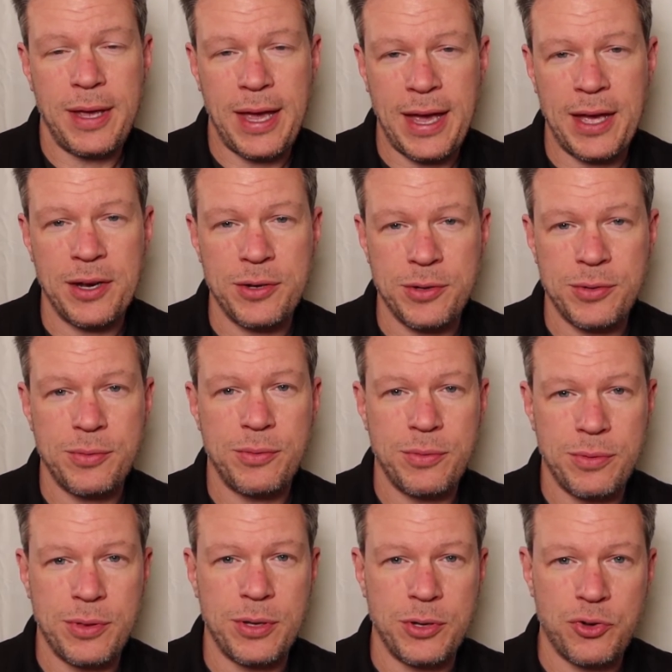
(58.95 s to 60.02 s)
and
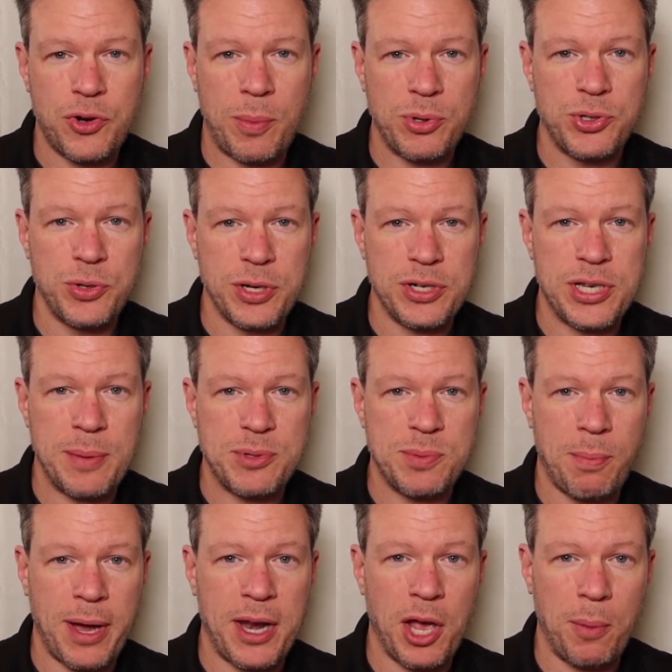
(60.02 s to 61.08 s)
the troubleshooting tips
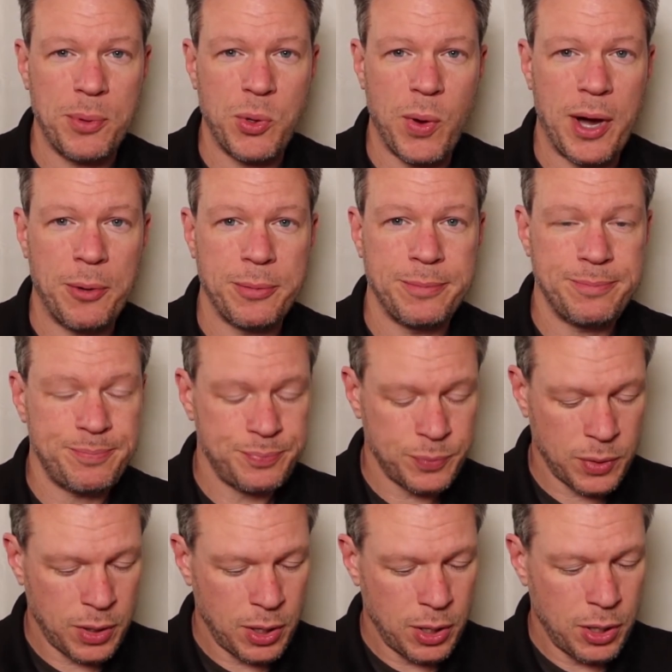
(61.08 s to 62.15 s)
might help you out.
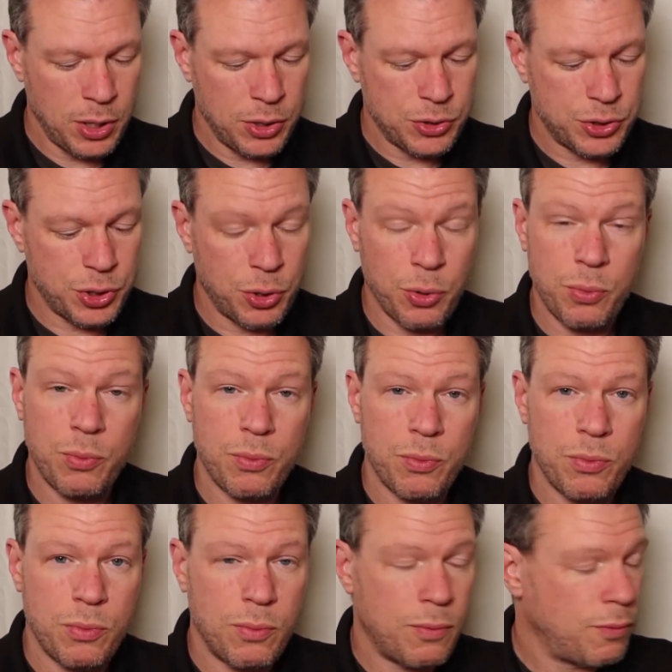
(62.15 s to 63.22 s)
So
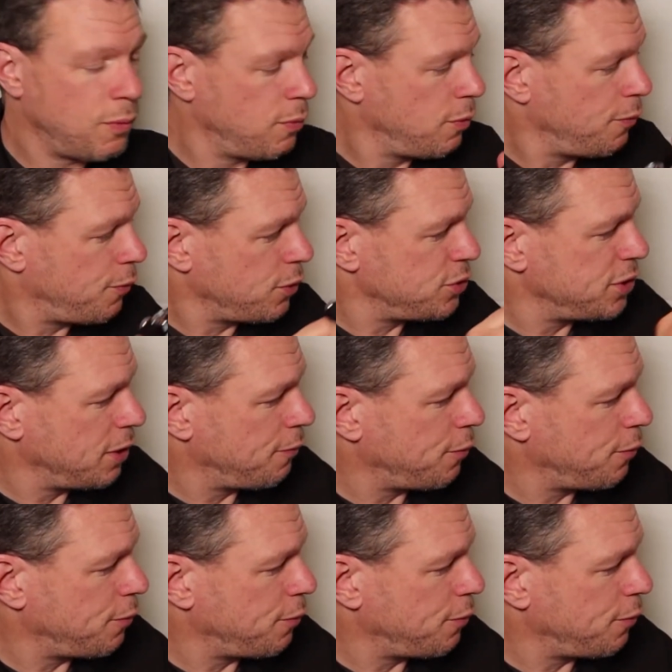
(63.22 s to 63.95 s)
first thing